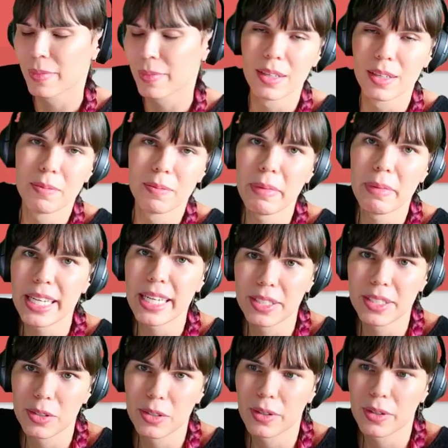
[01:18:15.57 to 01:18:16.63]
make
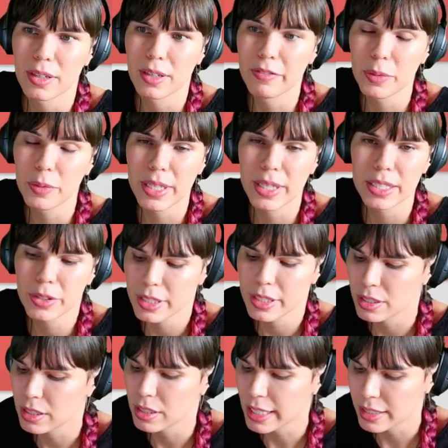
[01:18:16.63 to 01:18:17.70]
your, if you want to, you
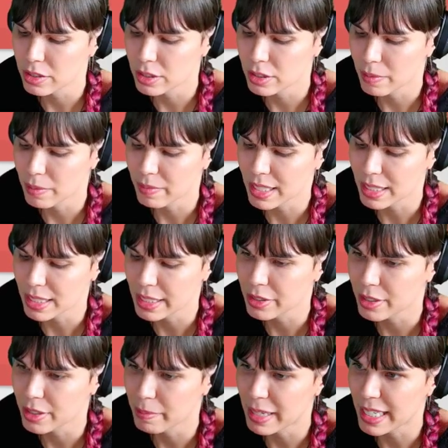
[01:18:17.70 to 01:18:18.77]
could like do something like you
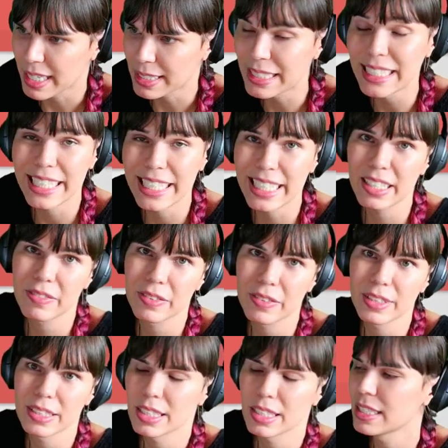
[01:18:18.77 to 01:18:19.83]
could make a scene, for
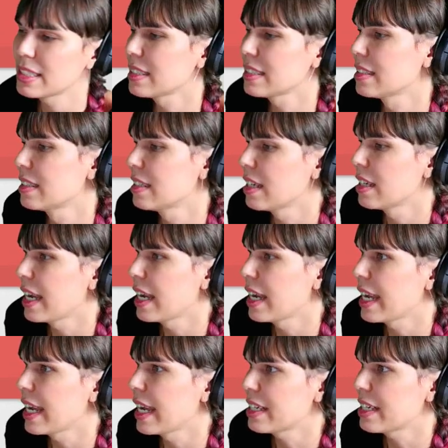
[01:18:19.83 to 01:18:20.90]
instance. And
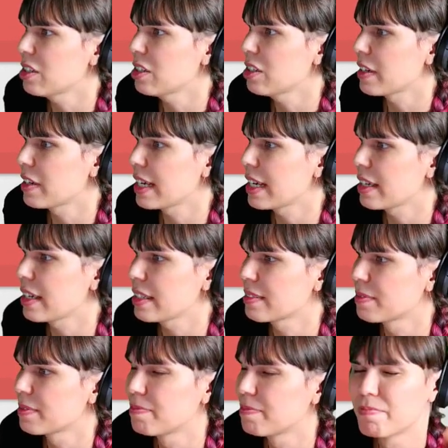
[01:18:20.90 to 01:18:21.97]
I don't know if I
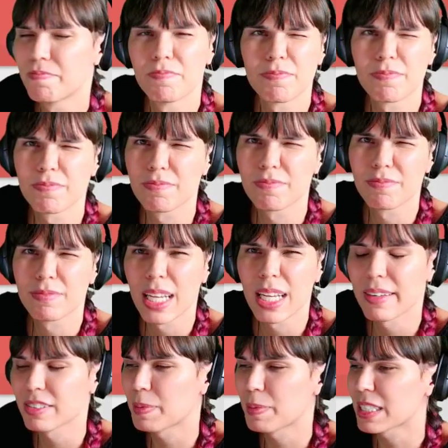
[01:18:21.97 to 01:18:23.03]

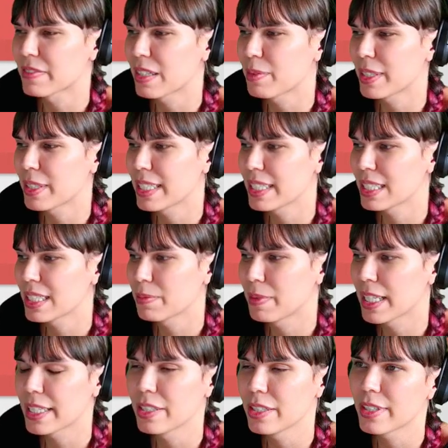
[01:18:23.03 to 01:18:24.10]
have specified what it is, but
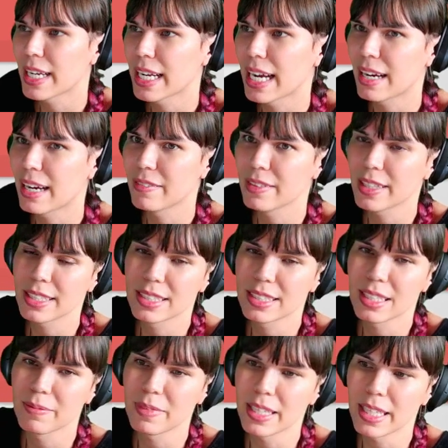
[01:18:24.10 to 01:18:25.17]
like you could have like
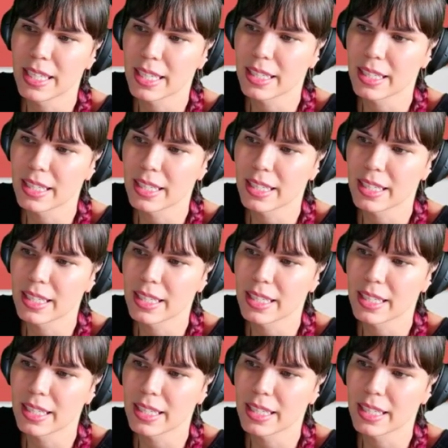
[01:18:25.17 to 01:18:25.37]
something,